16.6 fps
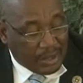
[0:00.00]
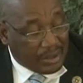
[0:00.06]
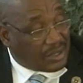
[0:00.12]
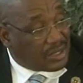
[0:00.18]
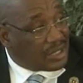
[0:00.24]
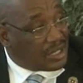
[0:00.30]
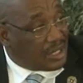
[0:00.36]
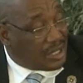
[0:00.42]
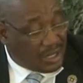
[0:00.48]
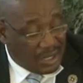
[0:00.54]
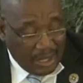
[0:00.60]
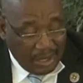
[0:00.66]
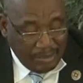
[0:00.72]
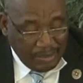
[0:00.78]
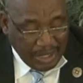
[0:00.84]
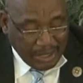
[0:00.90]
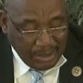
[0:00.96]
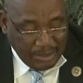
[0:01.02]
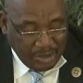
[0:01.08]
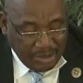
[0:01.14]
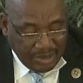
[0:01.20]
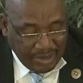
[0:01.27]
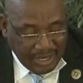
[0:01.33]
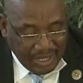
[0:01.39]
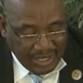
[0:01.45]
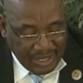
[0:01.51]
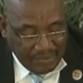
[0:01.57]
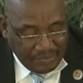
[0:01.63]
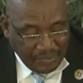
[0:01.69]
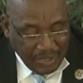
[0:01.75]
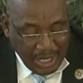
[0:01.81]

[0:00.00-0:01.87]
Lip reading: risky. Mr. Moderator,